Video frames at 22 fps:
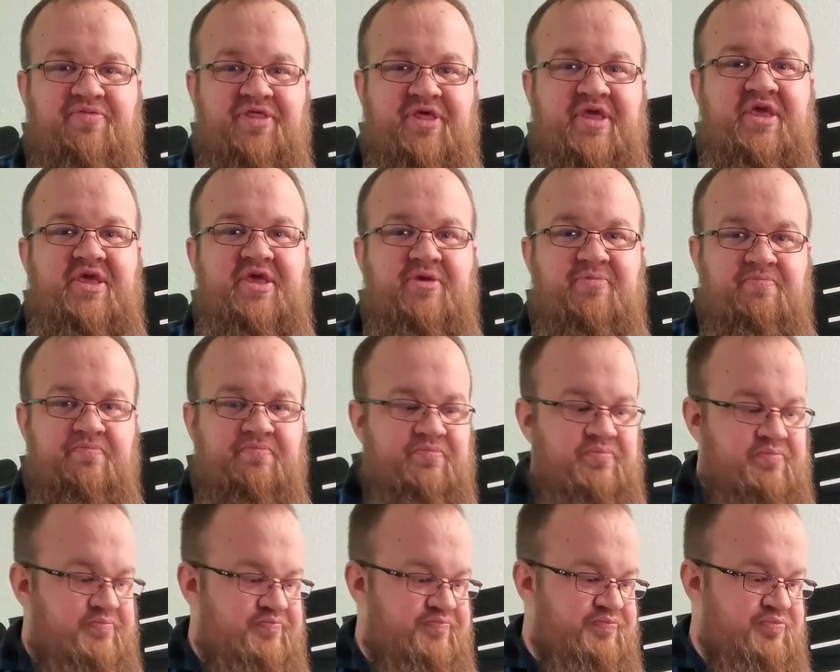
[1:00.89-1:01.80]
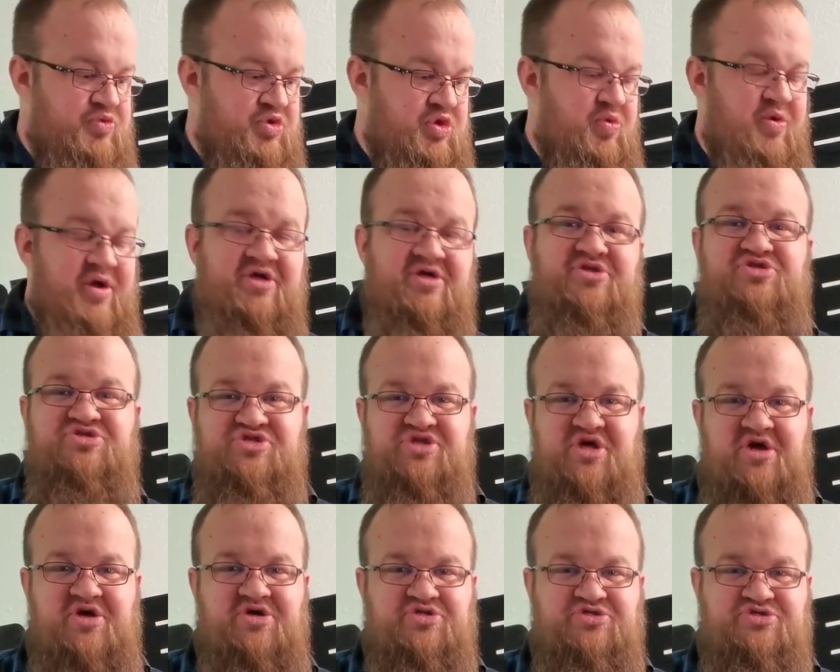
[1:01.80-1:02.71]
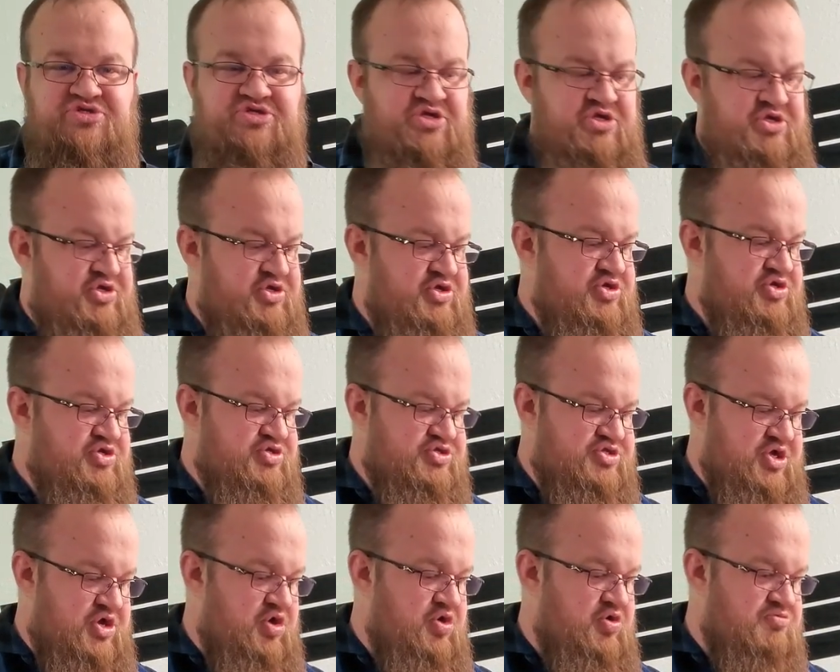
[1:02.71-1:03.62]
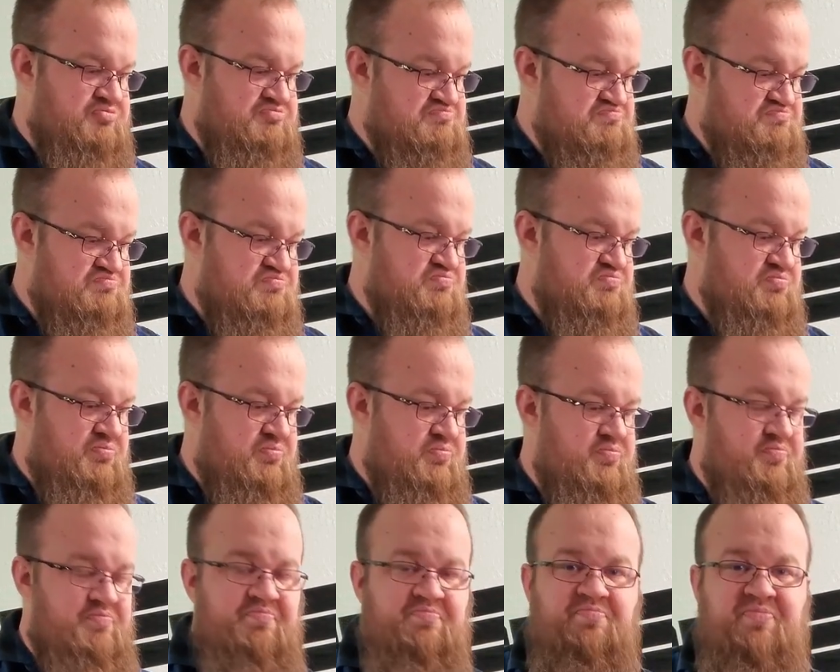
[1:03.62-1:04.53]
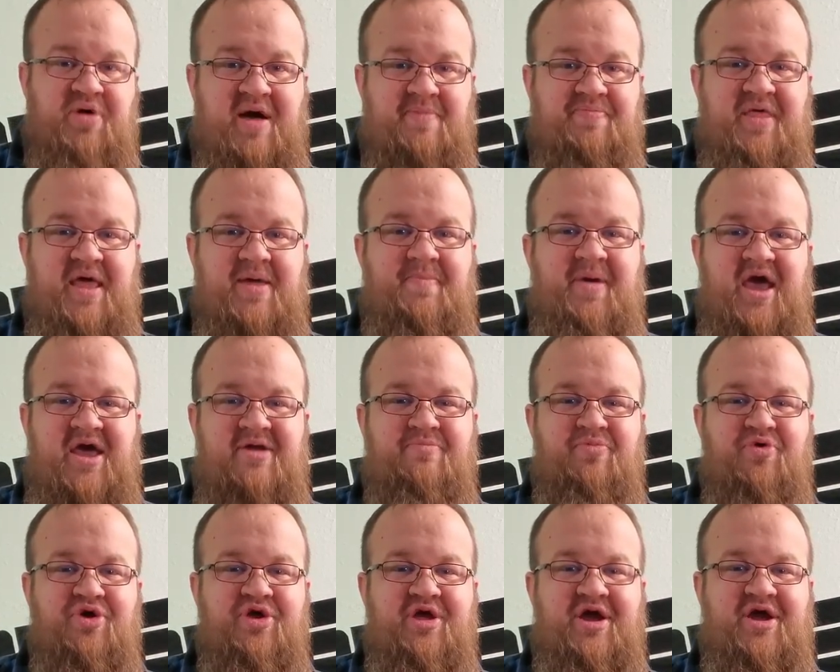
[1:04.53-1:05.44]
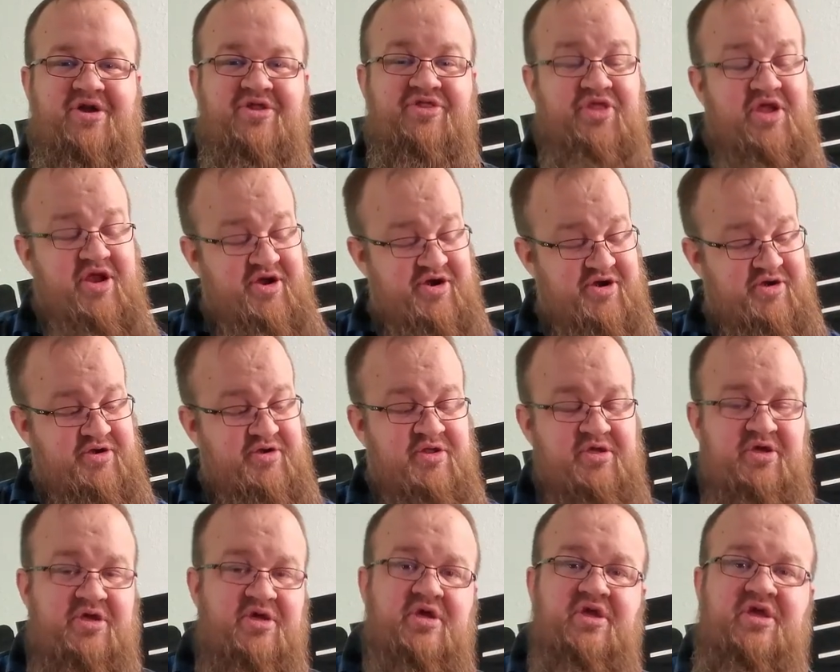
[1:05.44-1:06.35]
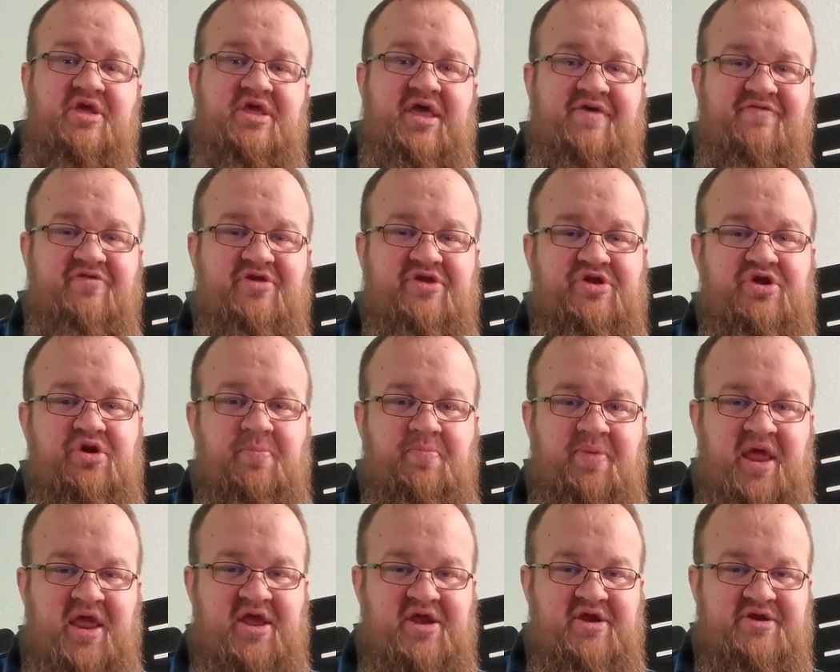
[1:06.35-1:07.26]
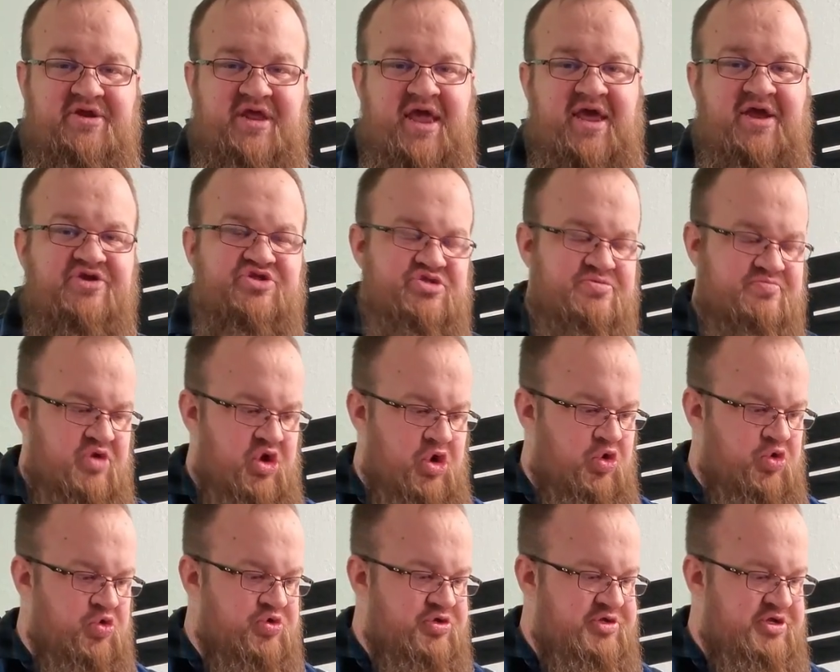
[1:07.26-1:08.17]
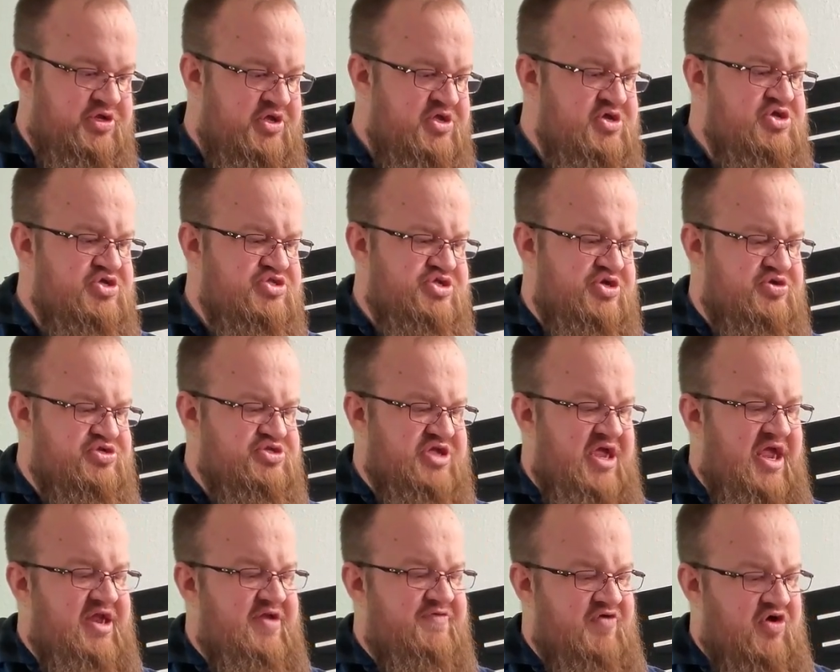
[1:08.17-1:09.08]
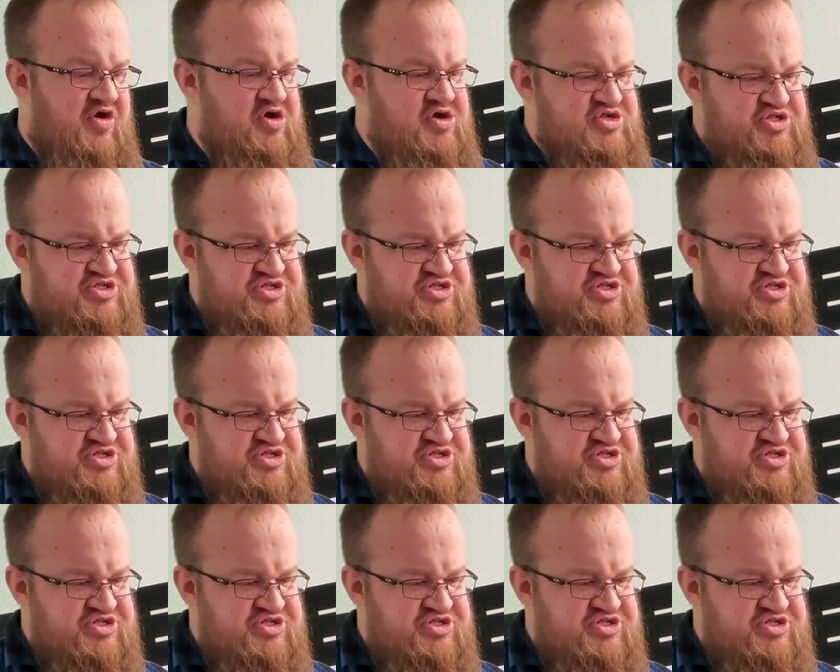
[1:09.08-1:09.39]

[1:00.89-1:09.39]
theme, well, it sucks. So pop that bad boy out of there and gave it a little paint, to add some gold. So it's kind of hard to